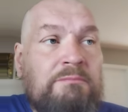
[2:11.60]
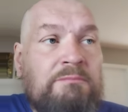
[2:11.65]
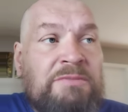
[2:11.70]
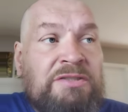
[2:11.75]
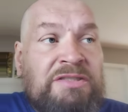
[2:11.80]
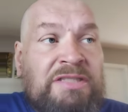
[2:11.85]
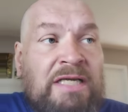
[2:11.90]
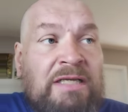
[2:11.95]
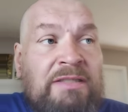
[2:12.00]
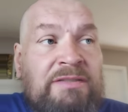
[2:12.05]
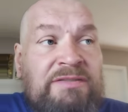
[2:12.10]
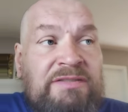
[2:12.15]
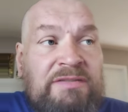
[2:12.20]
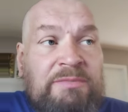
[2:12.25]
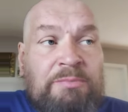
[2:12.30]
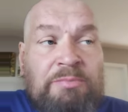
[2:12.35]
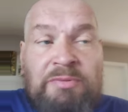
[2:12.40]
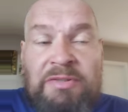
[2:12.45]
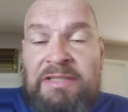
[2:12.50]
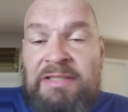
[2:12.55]
Michelle,
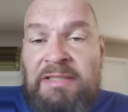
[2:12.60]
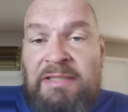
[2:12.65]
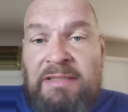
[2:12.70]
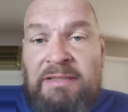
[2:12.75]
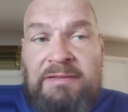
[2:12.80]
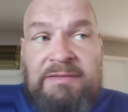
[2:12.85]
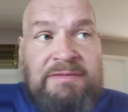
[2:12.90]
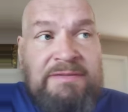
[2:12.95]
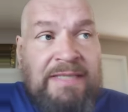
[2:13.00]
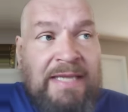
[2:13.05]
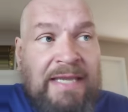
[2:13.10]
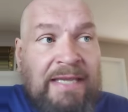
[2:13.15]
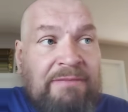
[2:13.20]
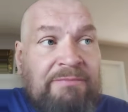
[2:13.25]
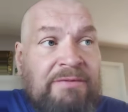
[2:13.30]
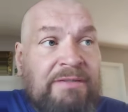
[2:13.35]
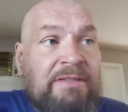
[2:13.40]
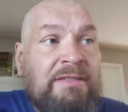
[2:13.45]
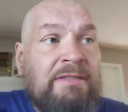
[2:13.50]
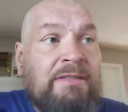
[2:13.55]
Sabrina,
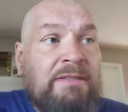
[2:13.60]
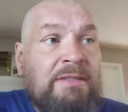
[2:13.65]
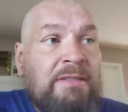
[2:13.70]
David,